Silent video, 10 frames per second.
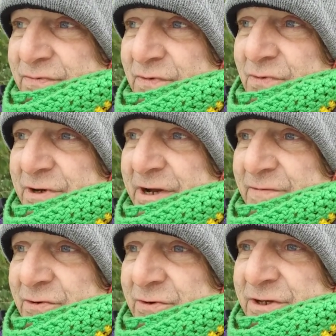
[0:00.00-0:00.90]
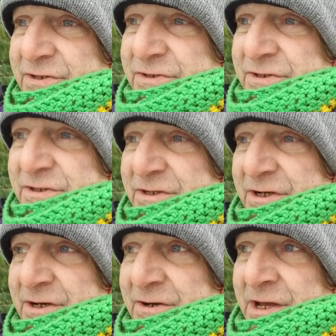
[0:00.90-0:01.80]
for whatever reason,
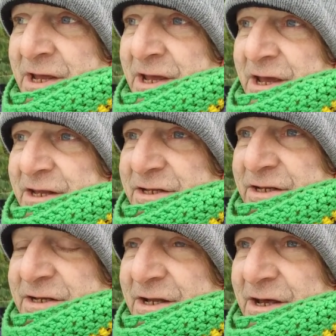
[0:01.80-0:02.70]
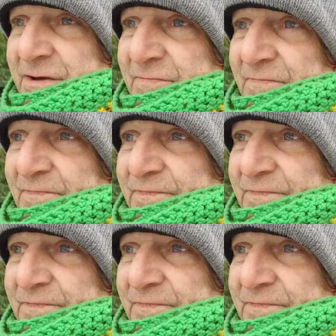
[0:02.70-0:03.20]
and then,